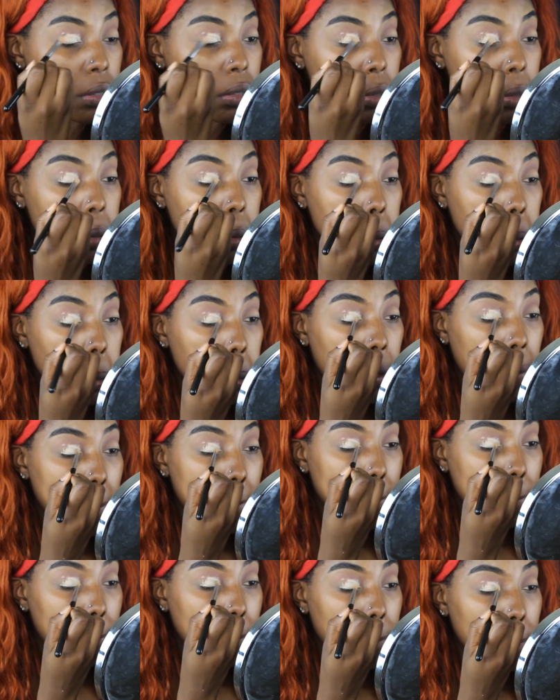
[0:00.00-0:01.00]
I don't
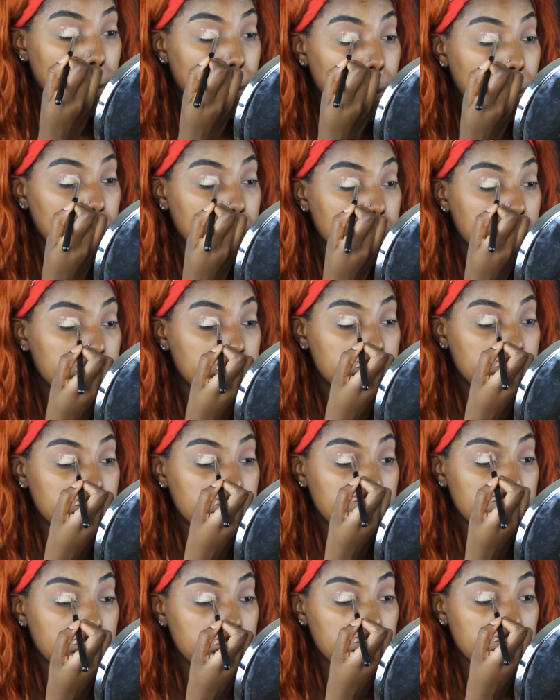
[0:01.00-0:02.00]
remember the name of it, but I'll
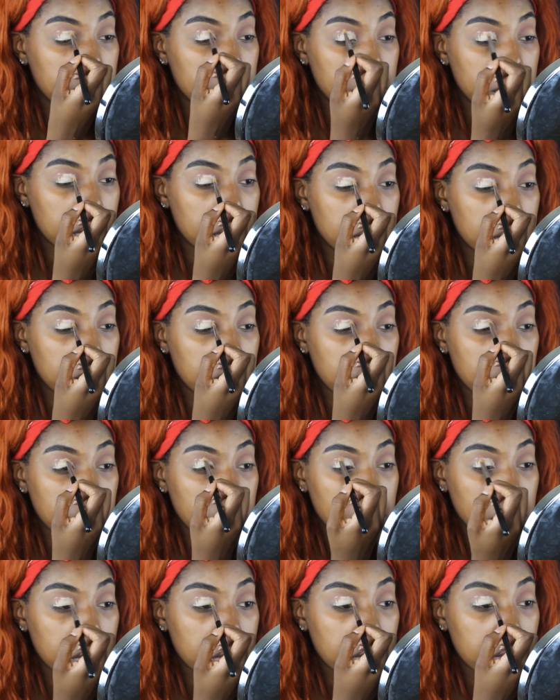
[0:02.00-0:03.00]
put it in
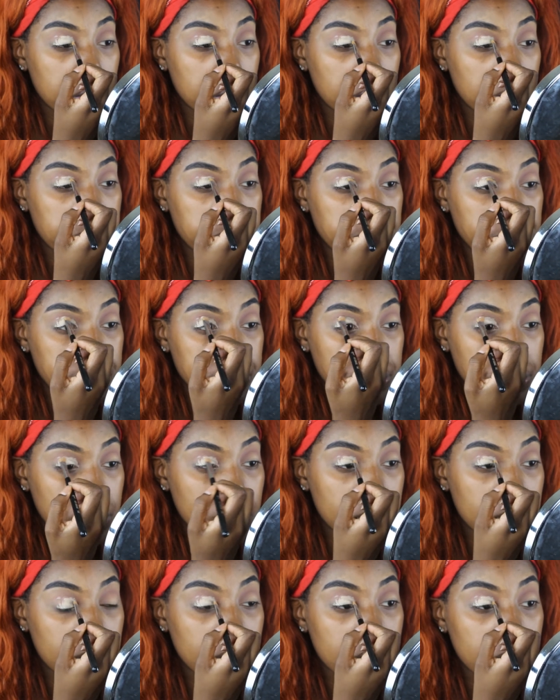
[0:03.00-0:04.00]
the description
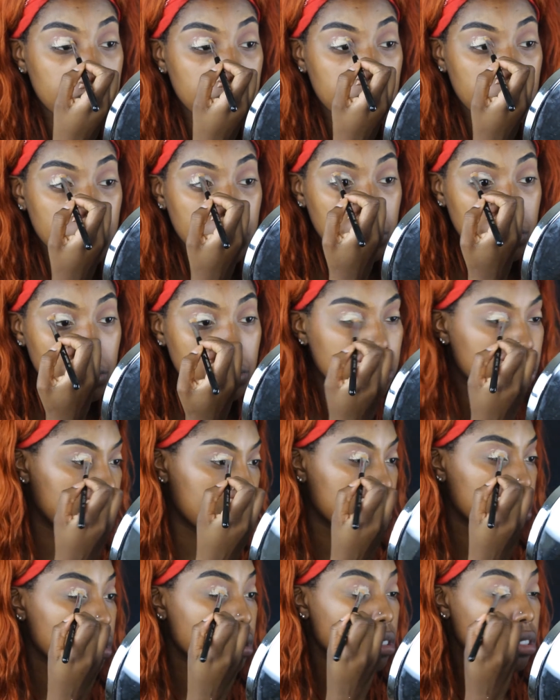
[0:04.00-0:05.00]
box. I actually
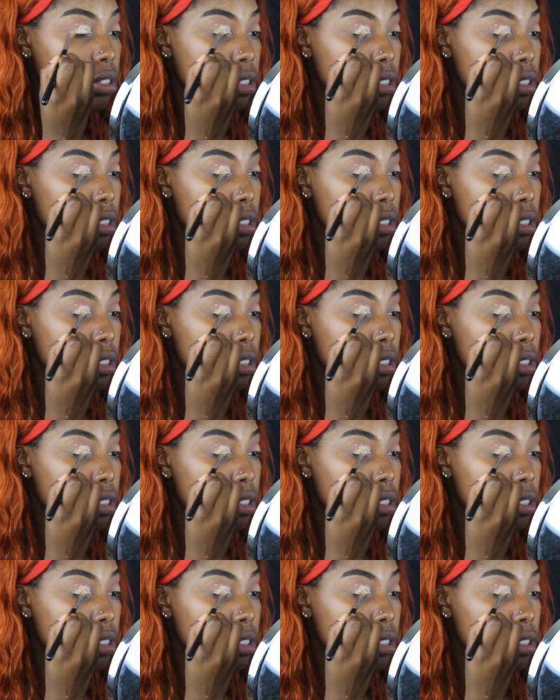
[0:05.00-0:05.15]
really love